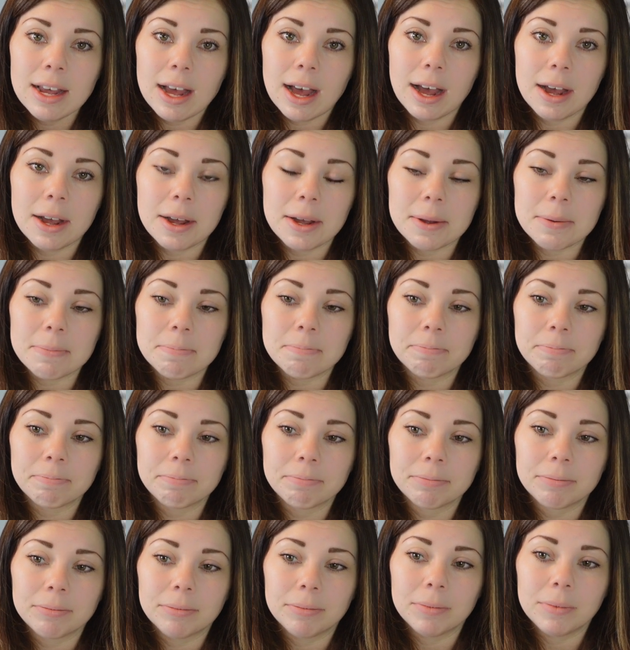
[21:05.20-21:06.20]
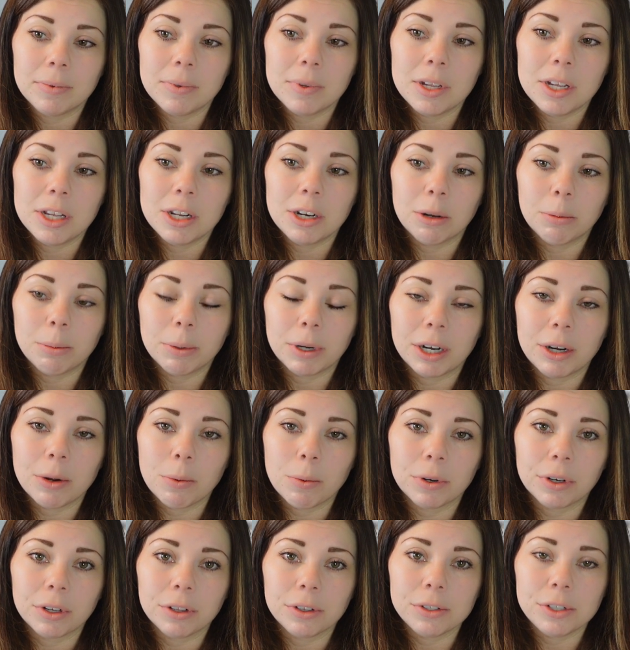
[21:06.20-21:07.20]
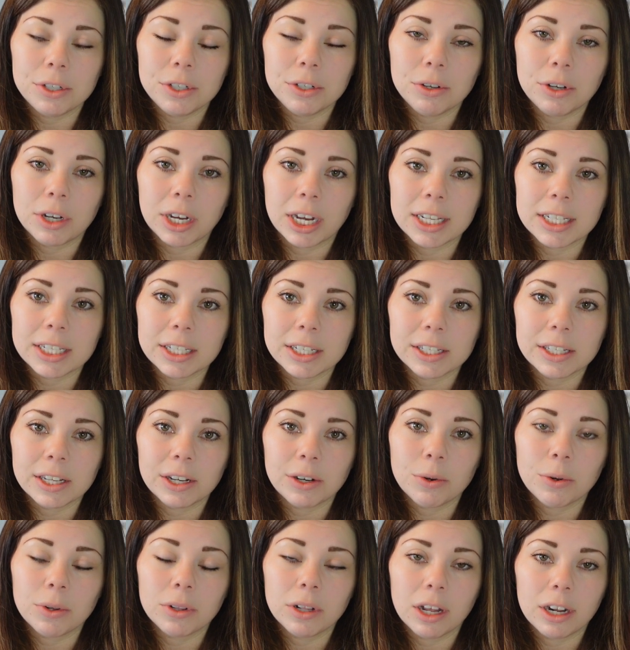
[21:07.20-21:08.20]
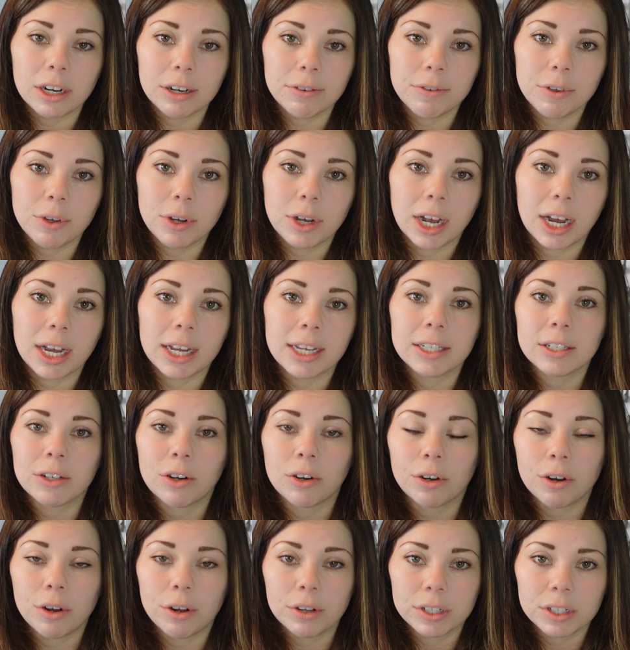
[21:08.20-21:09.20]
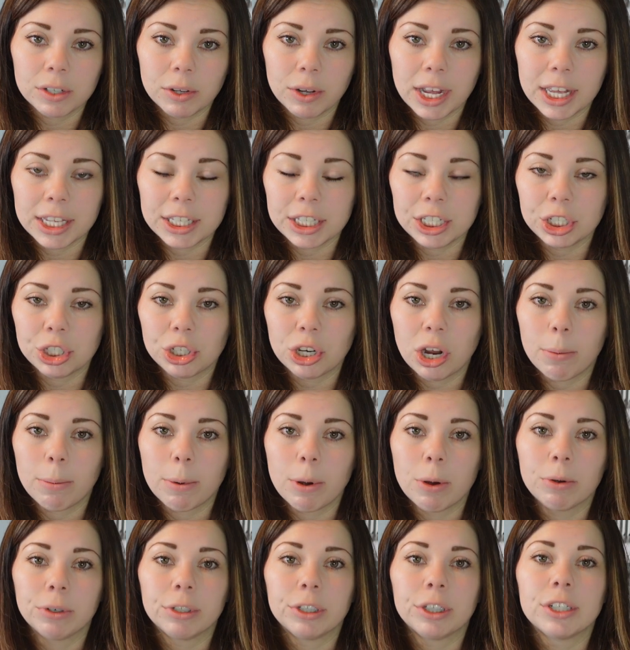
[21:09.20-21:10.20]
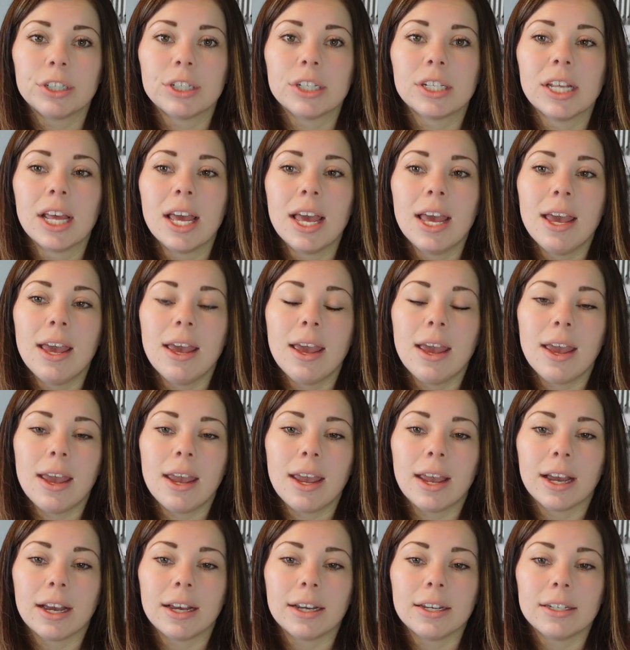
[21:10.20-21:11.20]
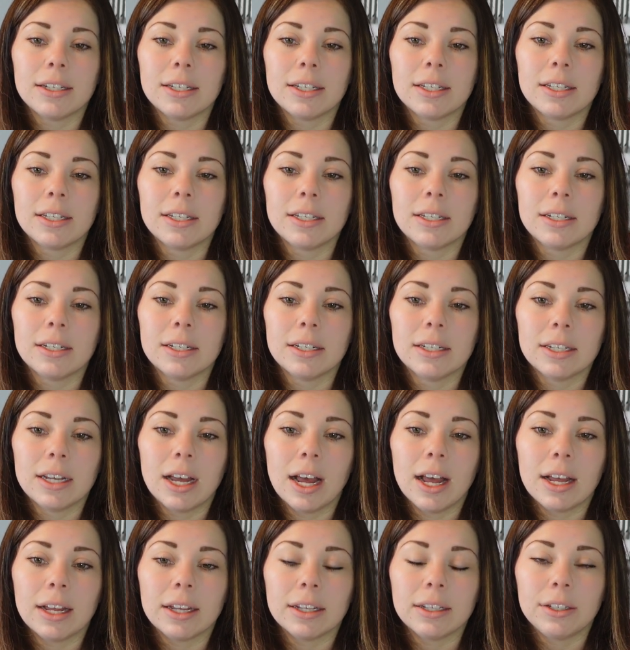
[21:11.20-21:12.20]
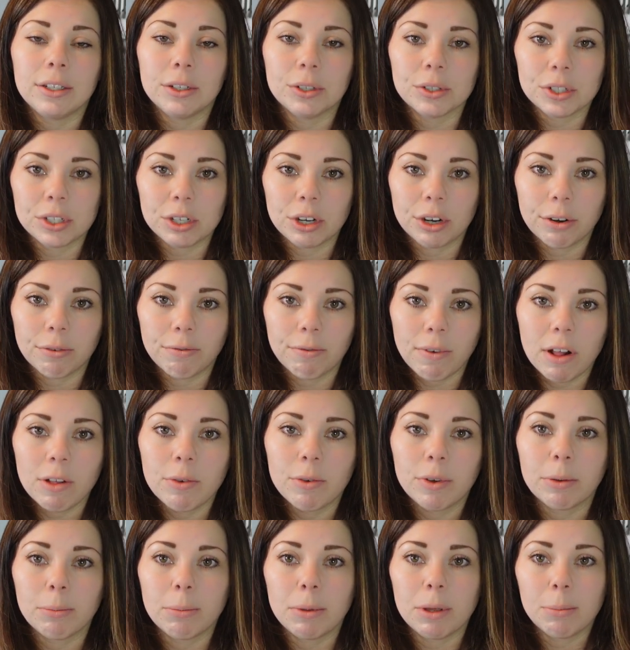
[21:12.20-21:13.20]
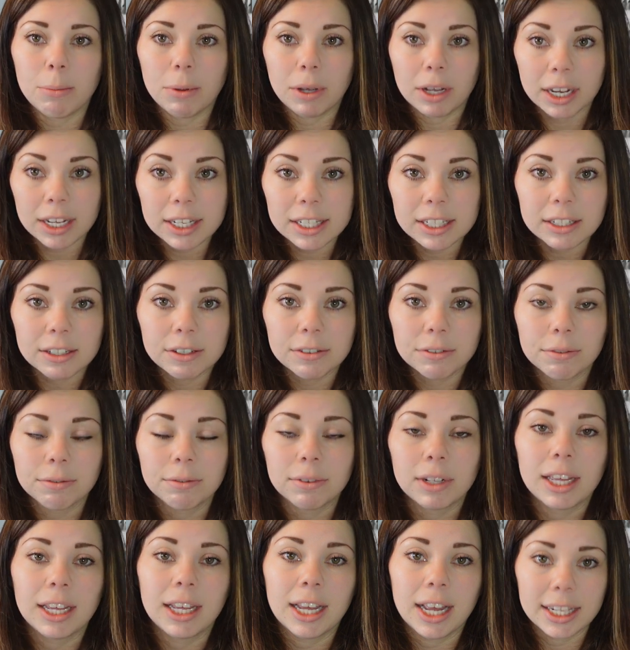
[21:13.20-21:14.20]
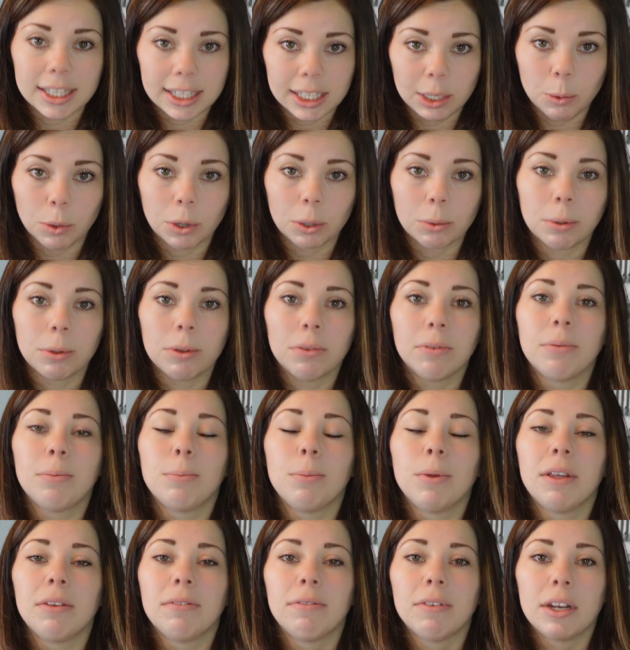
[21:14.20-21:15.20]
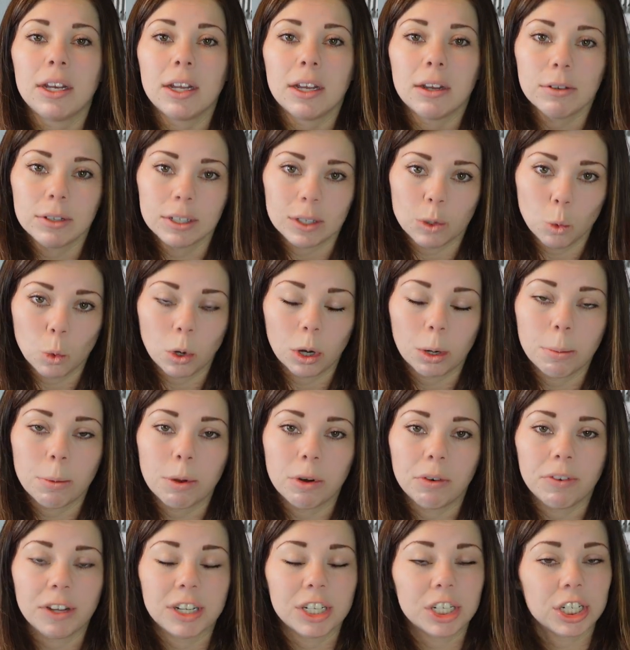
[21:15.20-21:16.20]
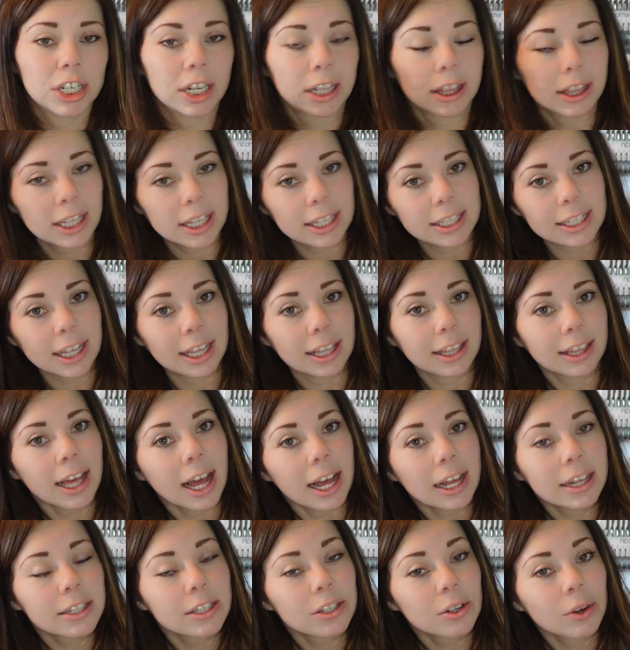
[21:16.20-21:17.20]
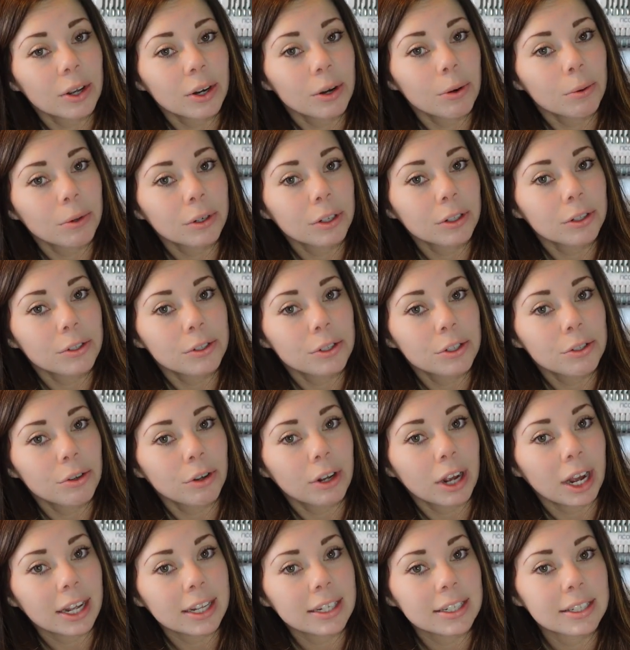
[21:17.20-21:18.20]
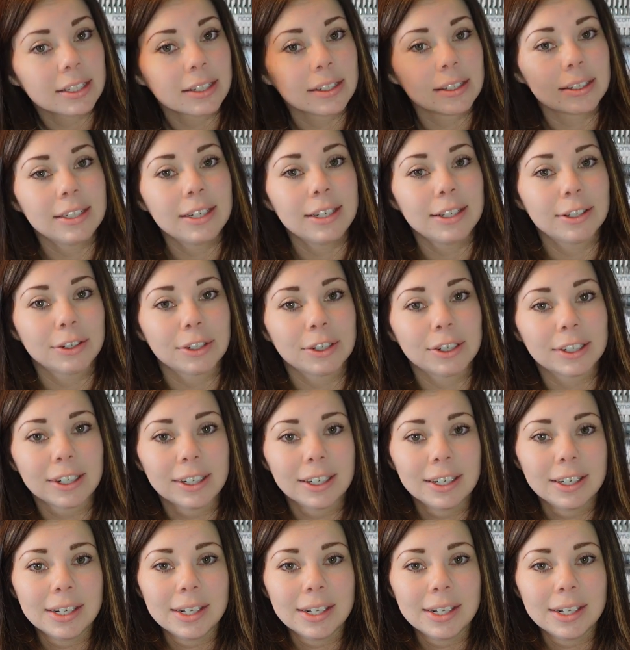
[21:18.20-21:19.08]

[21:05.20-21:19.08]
Um, you know, but I don't want to lose you guys because I know a lot of you guys are also Etsy shop owners and, uh, you know, started following me because of like Etsy work with me videos and work motivation and things like that. So I don't want to lose you guys either.